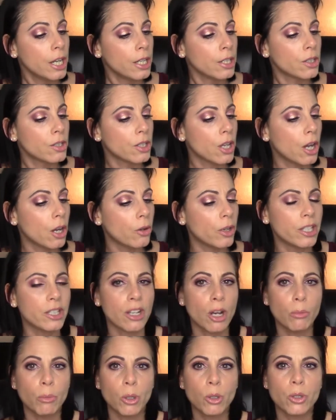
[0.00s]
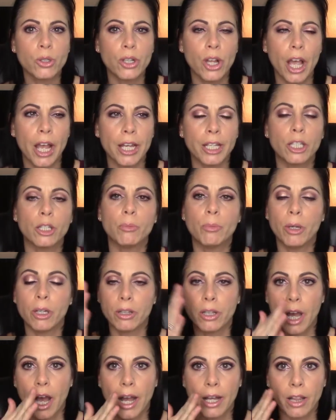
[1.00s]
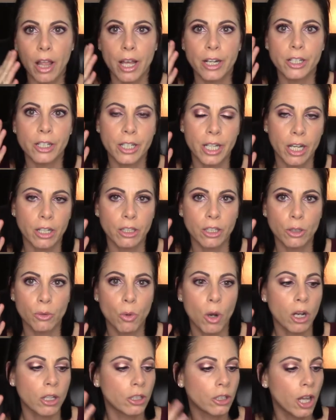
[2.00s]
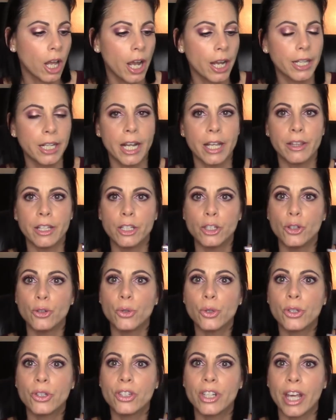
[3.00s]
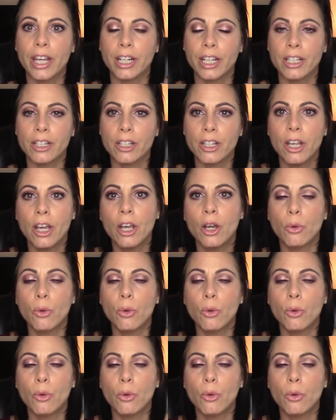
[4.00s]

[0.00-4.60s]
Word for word: So it's almost like you put the eyeliner down in the waterline and then you set it